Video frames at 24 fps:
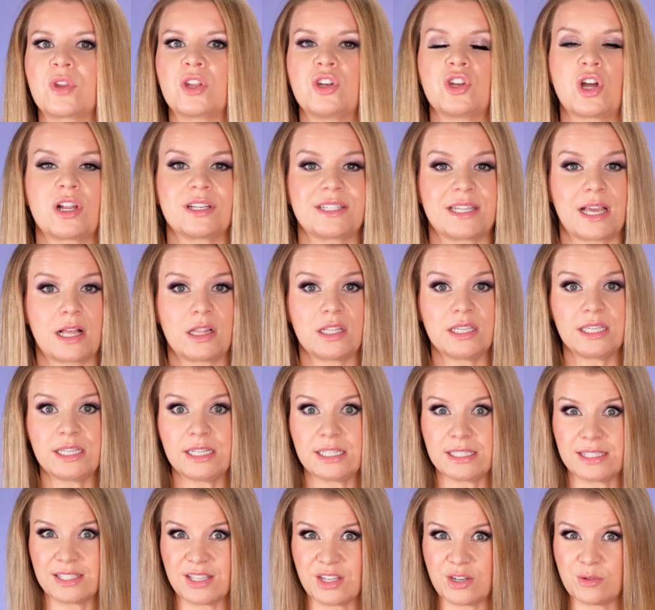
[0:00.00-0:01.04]
not telling it
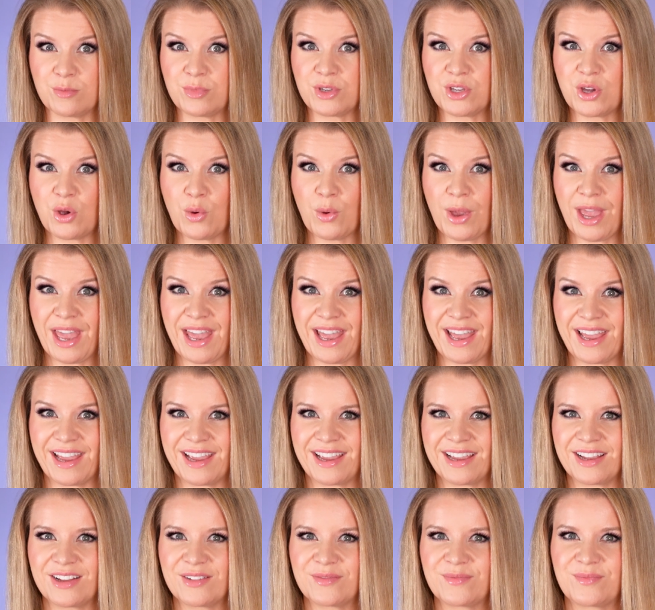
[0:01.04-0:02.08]
it's going to be
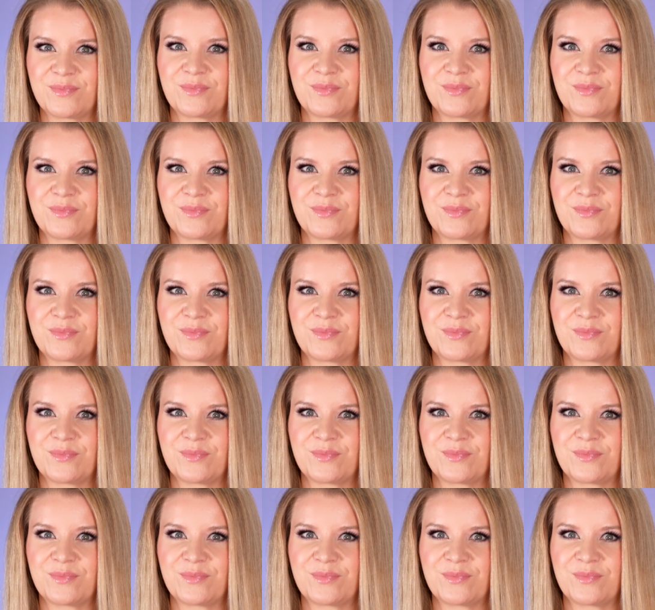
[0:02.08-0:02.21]
okay,